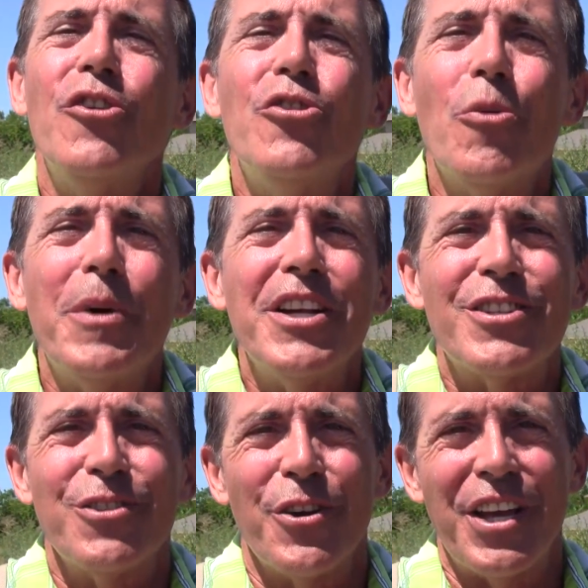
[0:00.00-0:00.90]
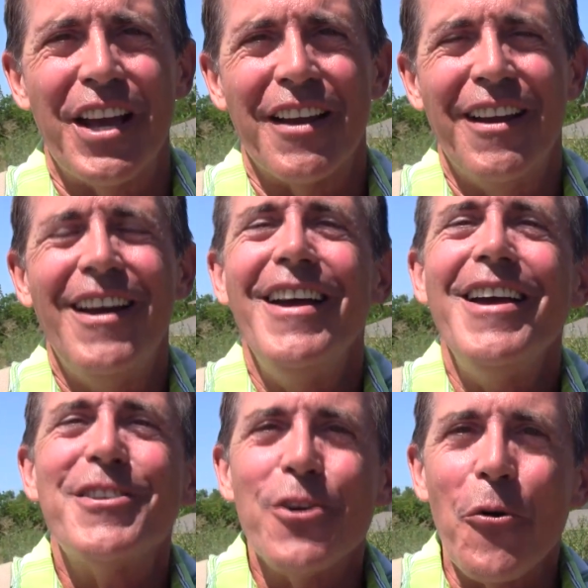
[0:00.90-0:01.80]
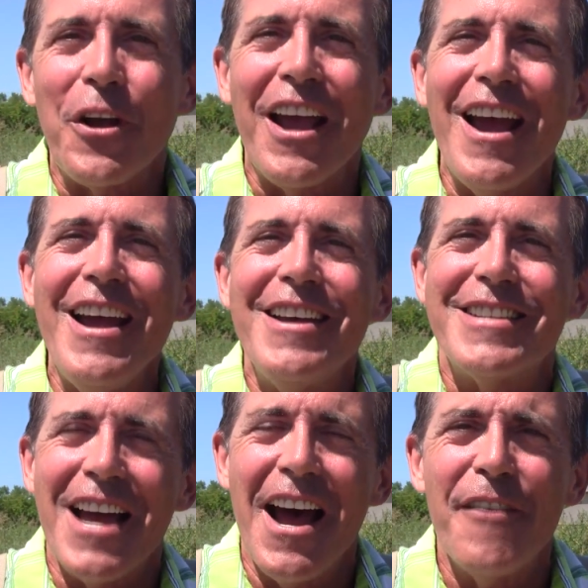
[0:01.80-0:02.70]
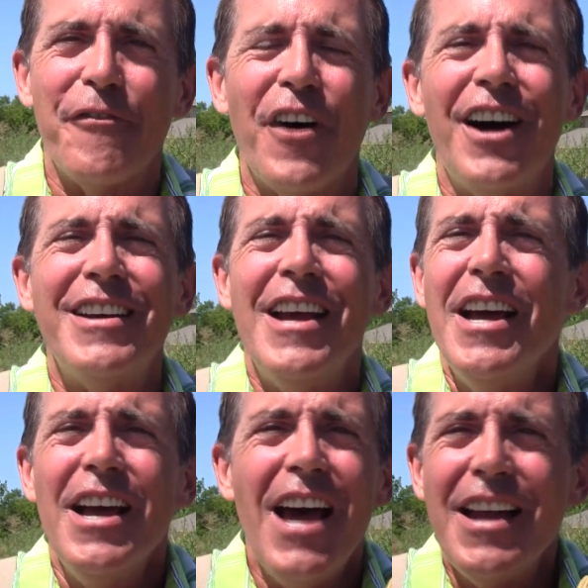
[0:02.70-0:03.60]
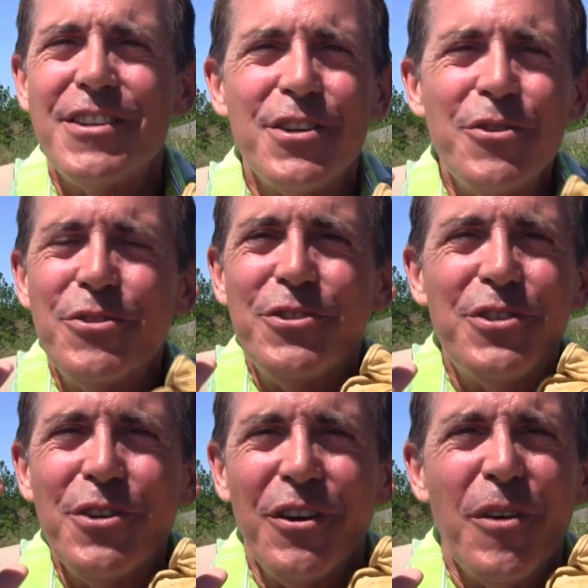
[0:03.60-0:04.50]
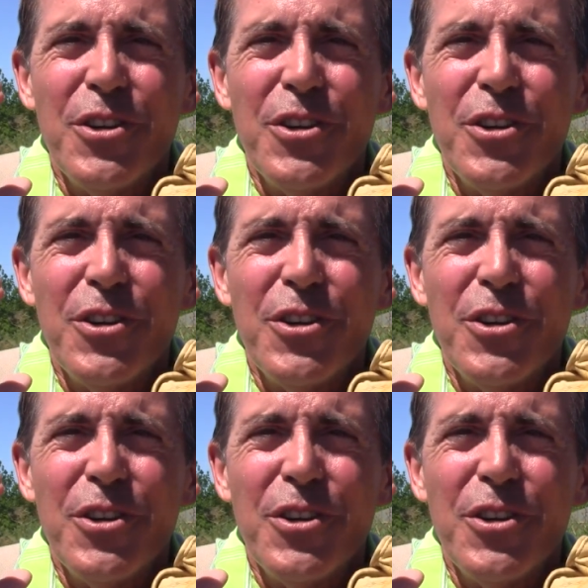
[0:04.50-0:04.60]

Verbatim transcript: Nobody is looking. It's okay to have fun and to do,